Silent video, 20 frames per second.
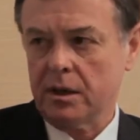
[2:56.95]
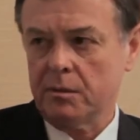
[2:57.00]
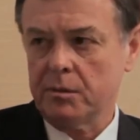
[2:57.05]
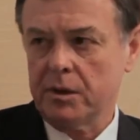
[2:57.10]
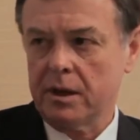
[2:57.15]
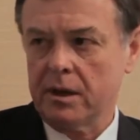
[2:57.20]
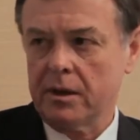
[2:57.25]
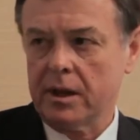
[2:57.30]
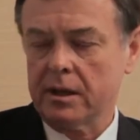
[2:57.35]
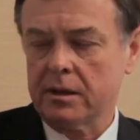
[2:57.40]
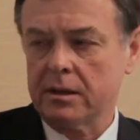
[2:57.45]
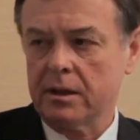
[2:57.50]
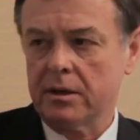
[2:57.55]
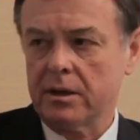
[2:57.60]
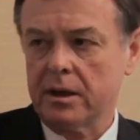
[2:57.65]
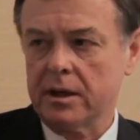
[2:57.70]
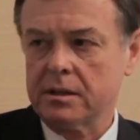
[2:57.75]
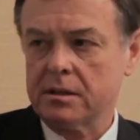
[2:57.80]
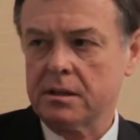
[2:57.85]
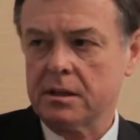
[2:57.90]
I mean in that in the
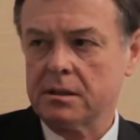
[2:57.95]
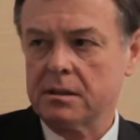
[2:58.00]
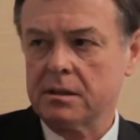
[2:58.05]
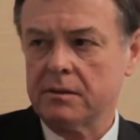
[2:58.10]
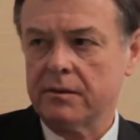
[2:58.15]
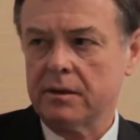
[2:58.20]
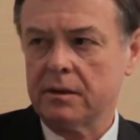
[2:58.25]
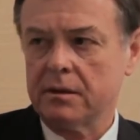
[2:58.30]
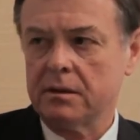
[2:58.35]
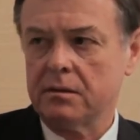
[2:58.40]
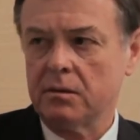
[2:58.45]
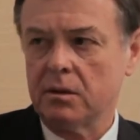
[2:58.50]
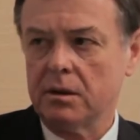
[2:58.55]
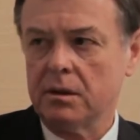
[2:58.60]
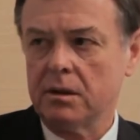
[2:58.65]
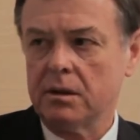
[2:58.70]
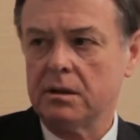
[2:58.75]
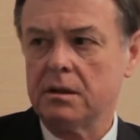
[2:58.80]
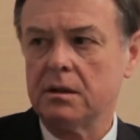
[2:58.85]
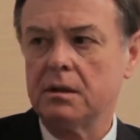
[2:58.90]
nice sense of the
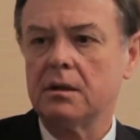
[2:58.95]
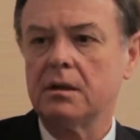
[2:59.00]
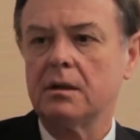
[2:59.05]
word.